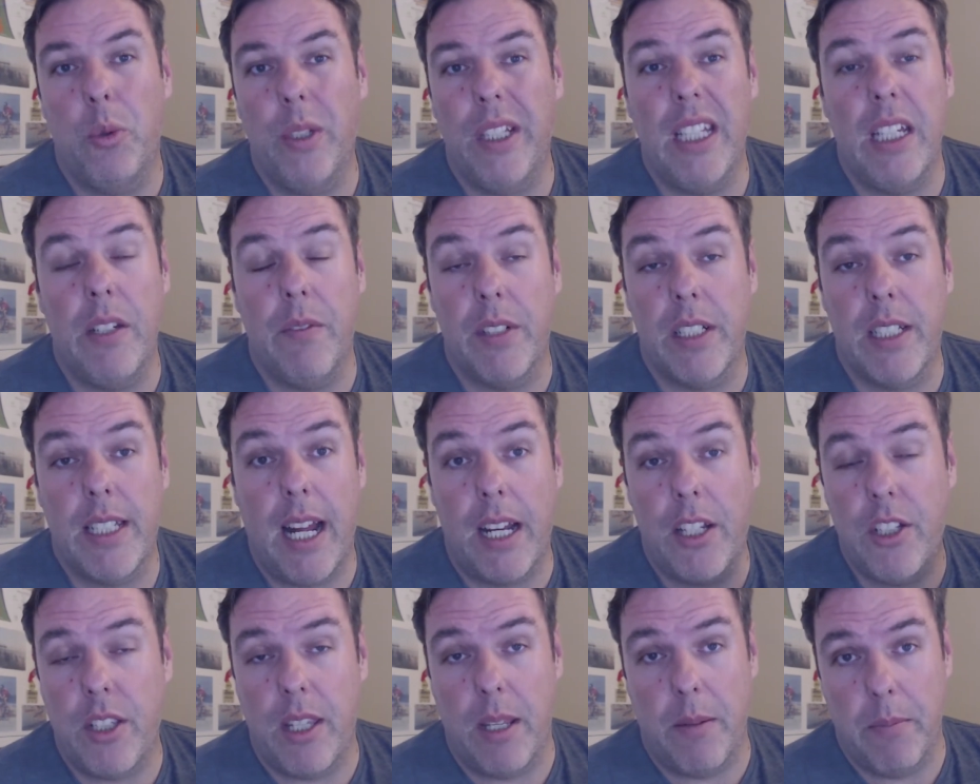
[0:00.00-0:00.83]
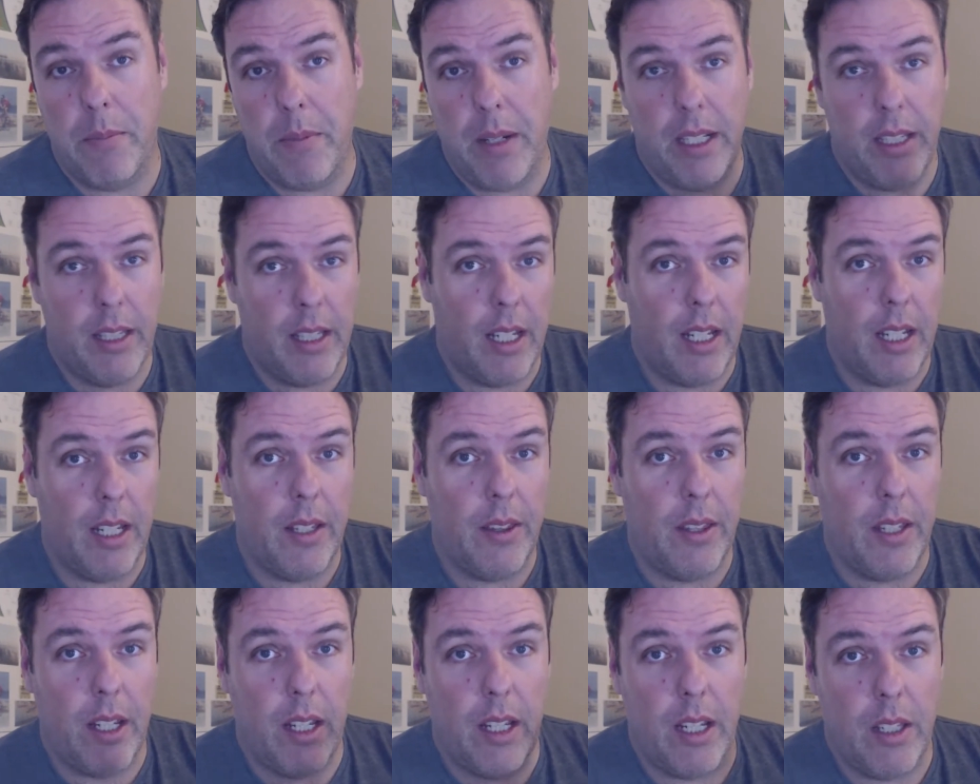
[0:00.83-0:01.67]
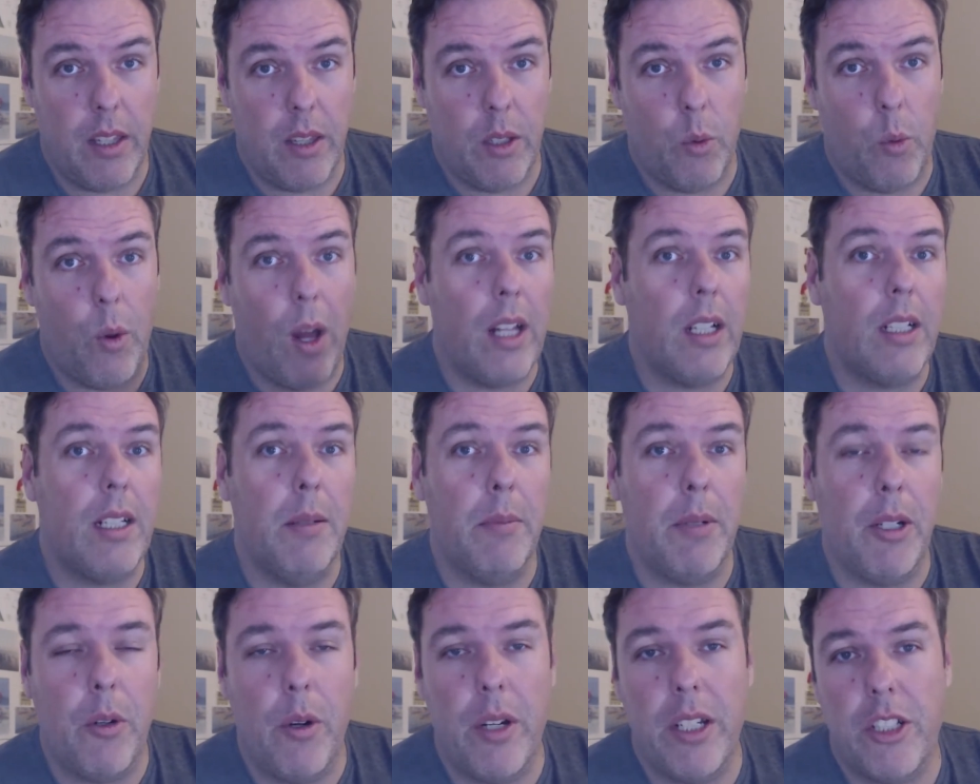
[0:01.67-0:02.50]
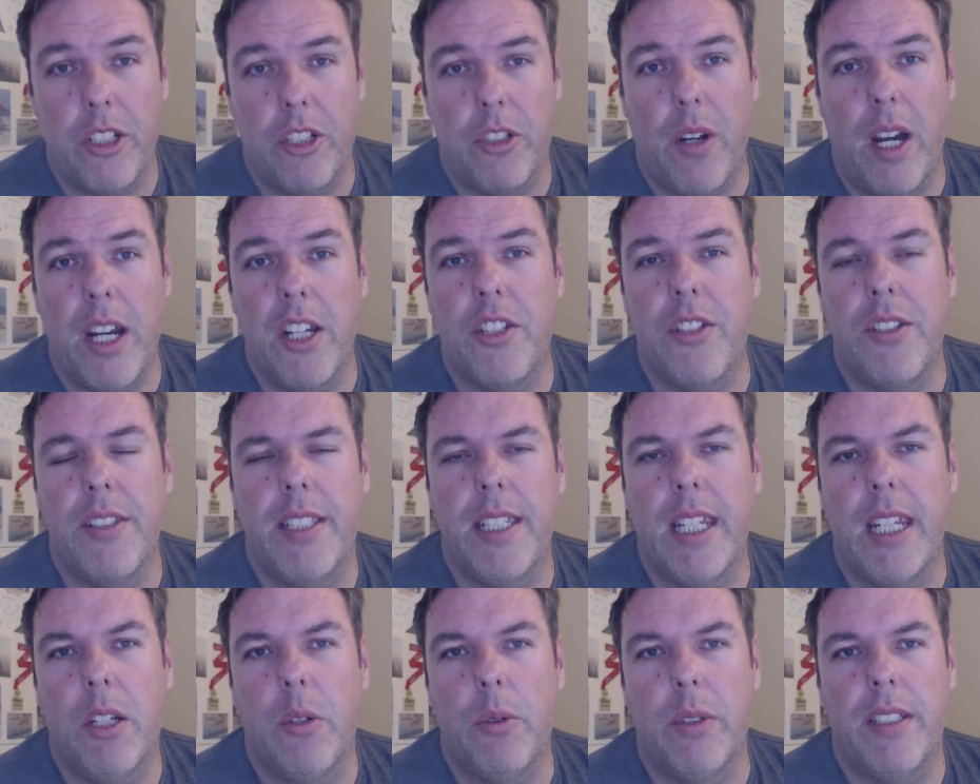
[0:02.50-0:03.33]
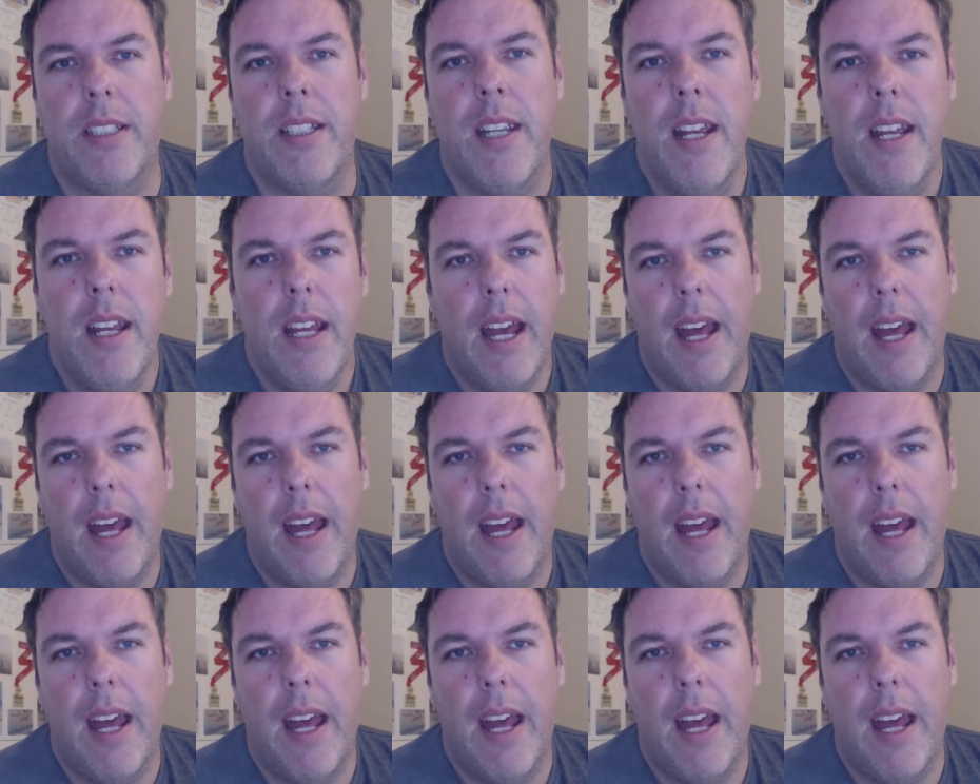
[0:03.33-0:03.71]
we didn't even touch them in the welcome and registration sequence,